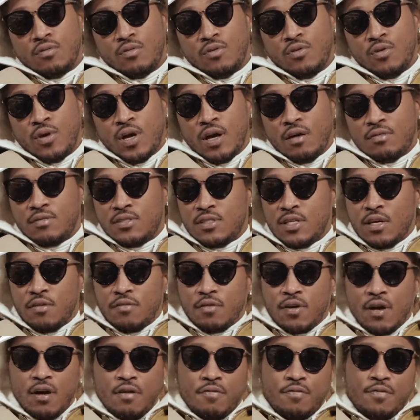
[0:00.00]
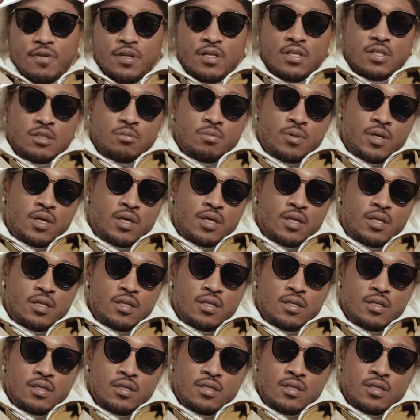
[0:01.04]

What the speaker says: You have self-confidence, man. And